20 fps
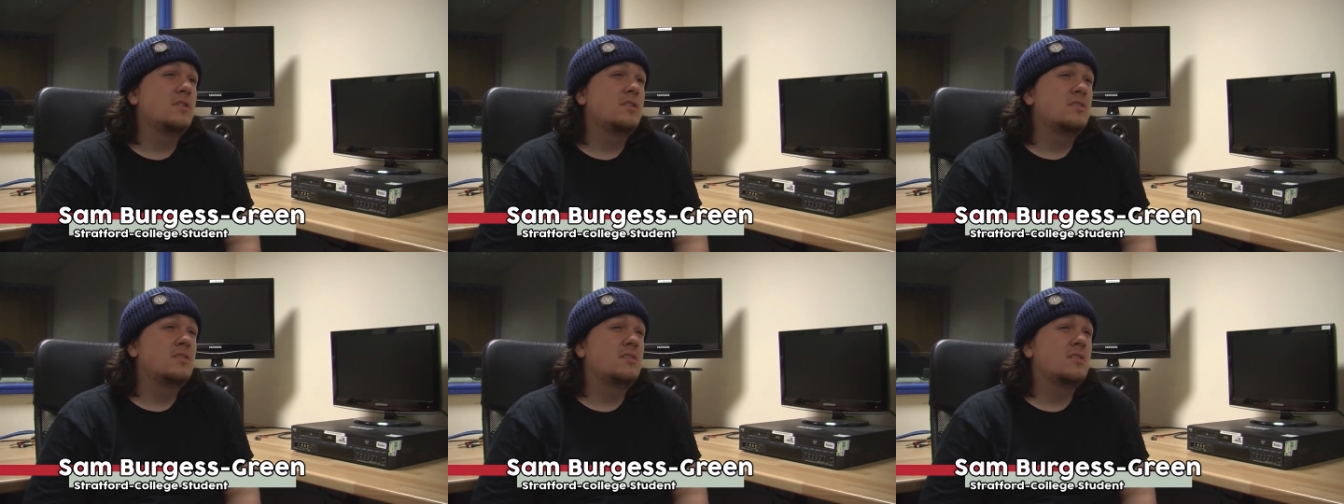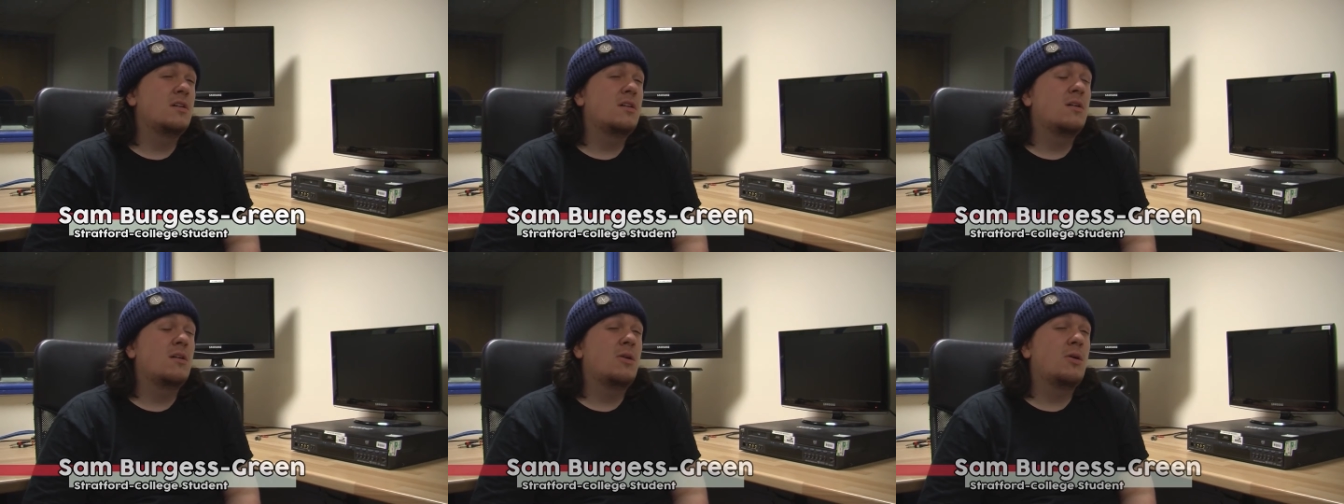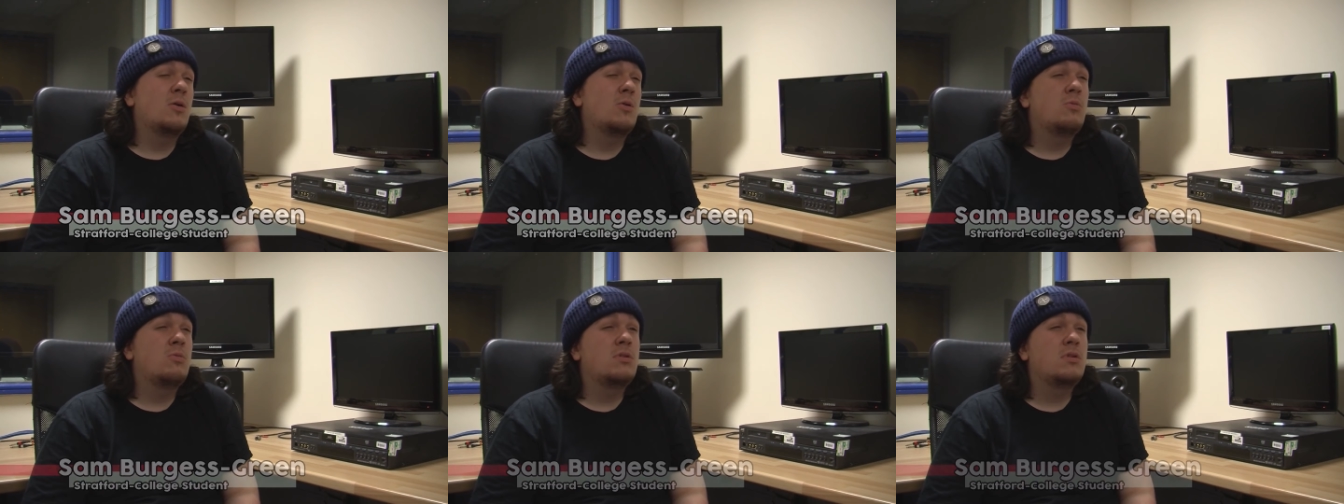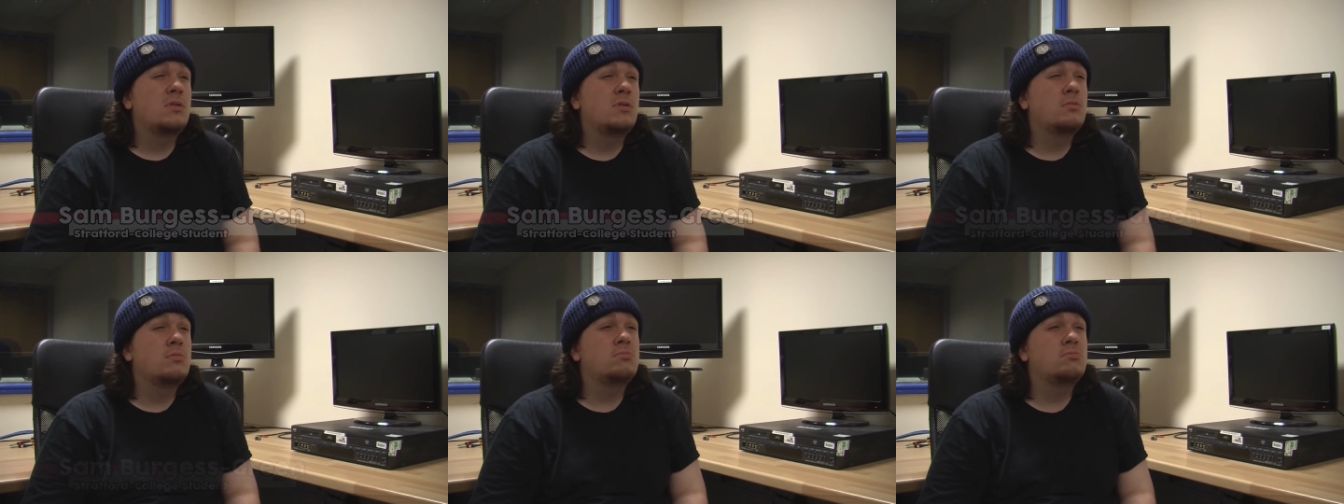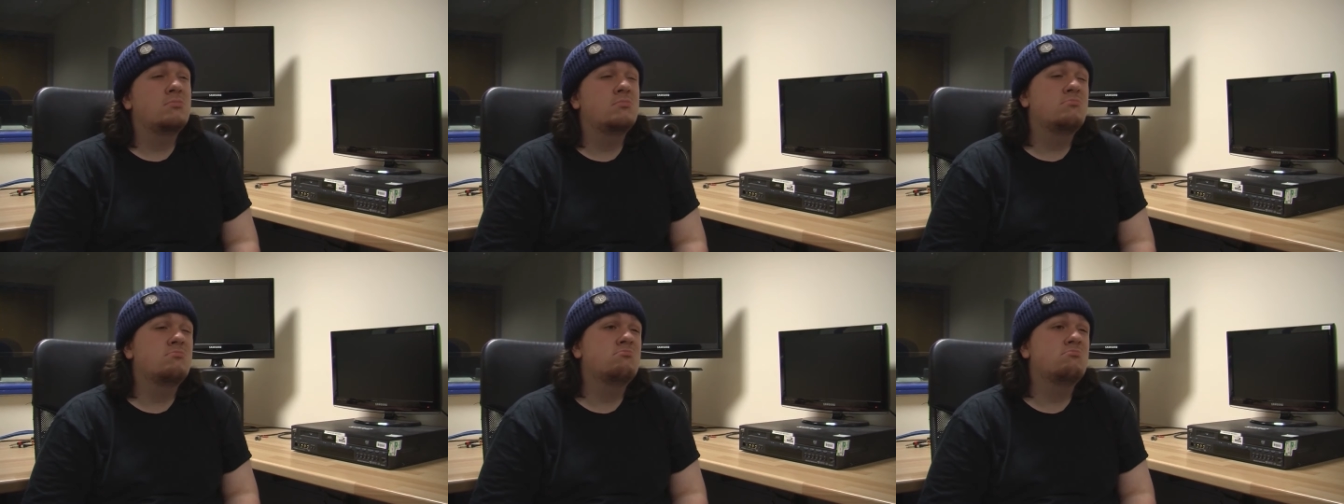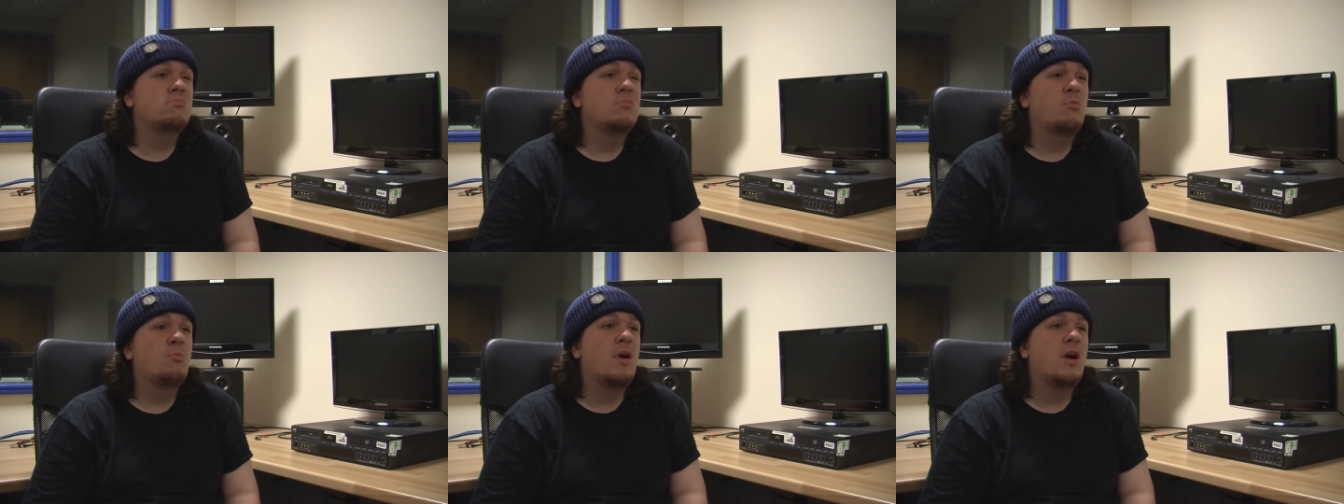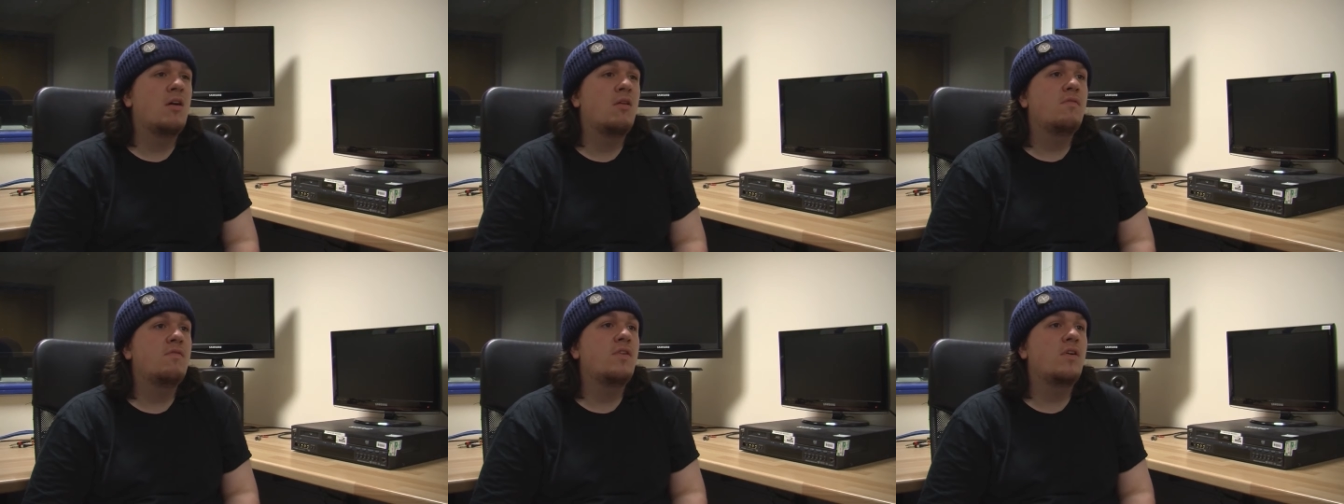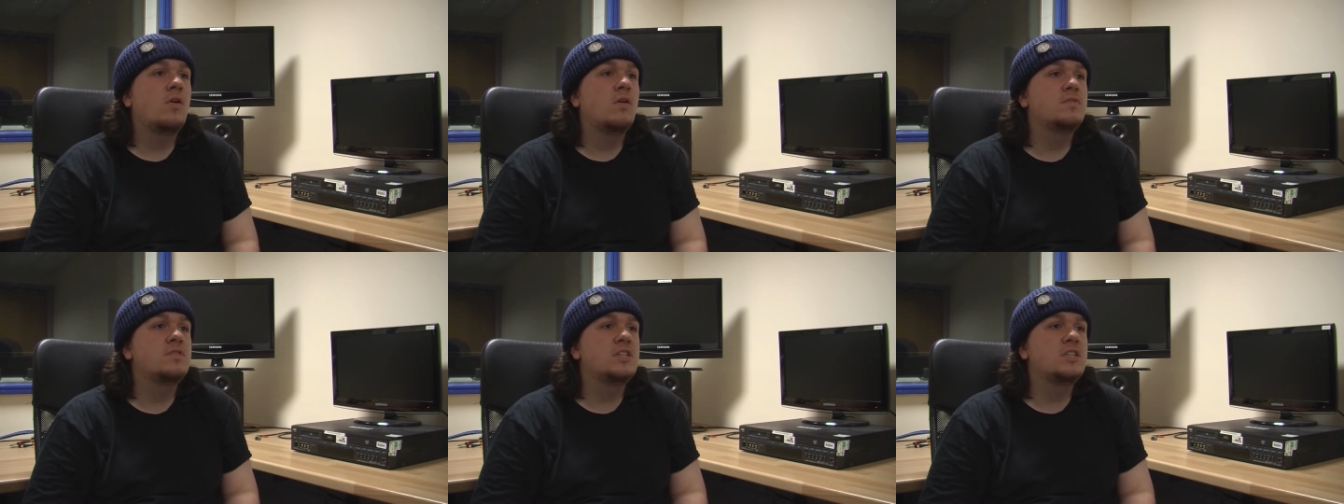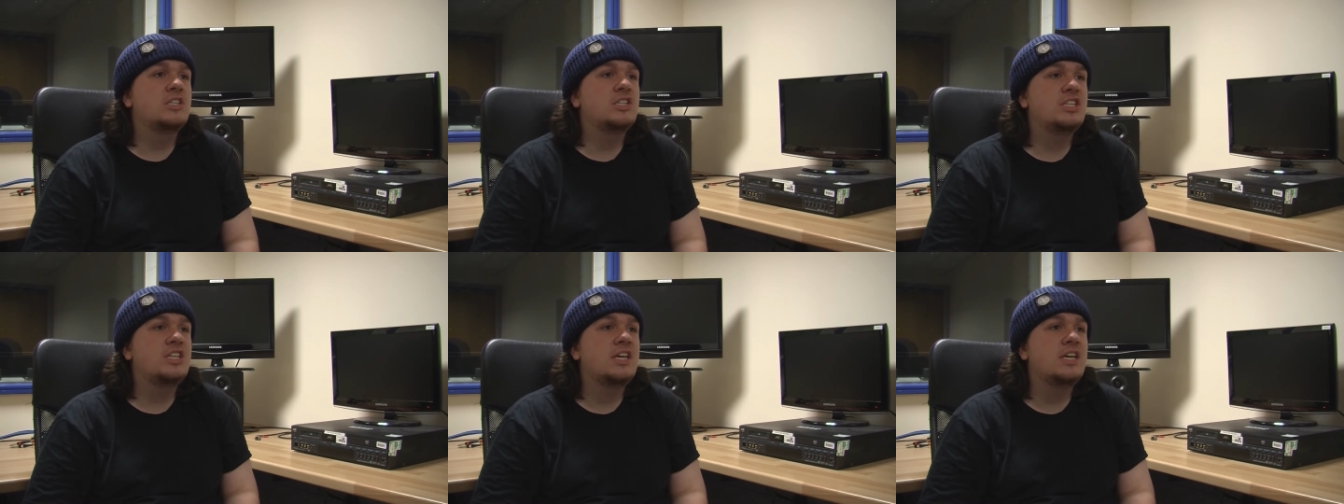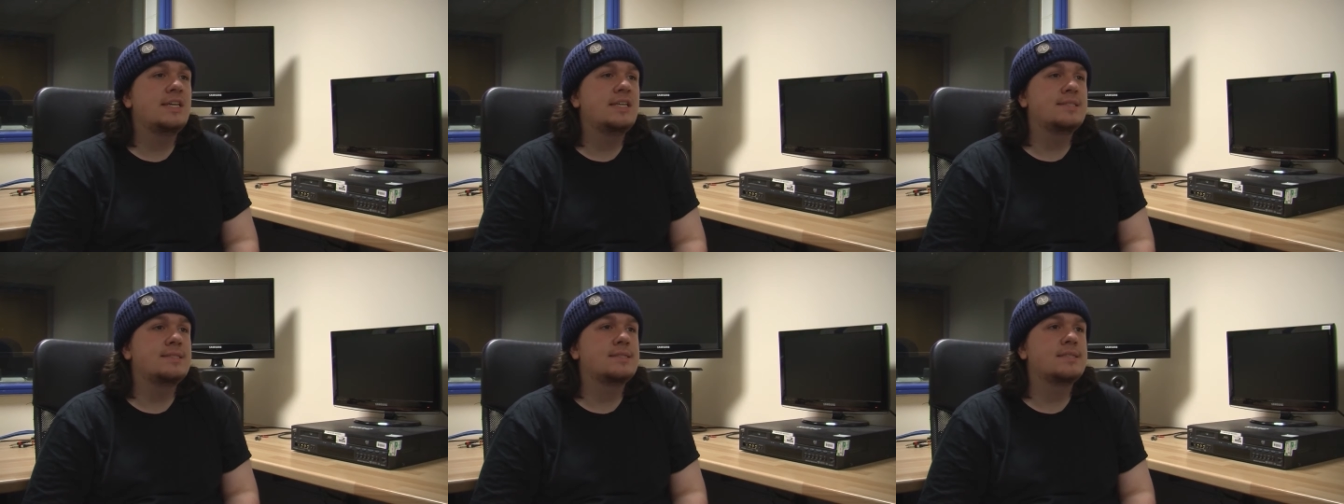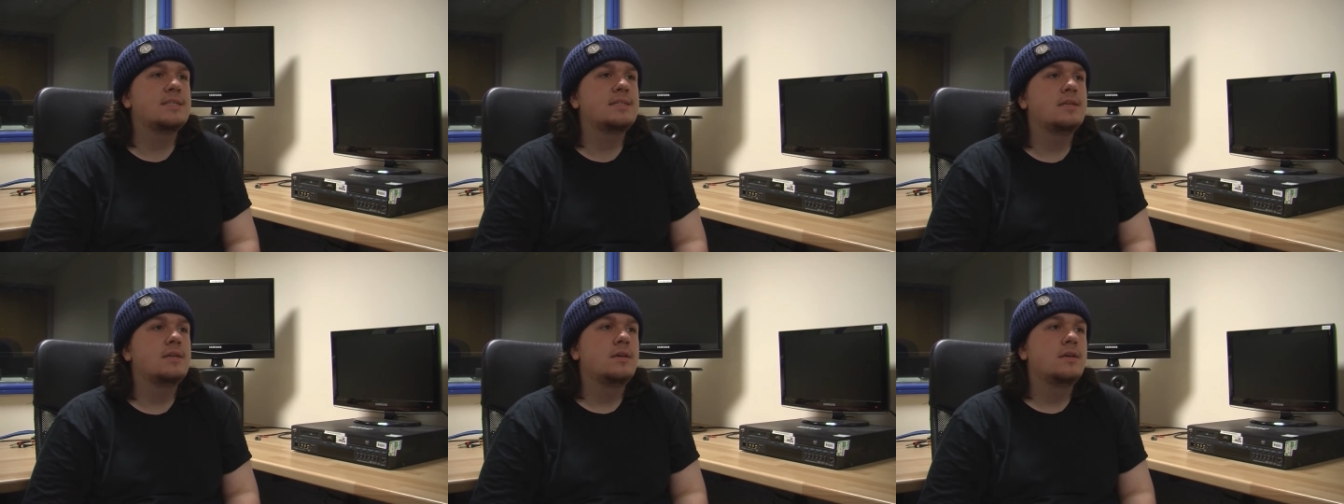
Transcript: so about five, six years.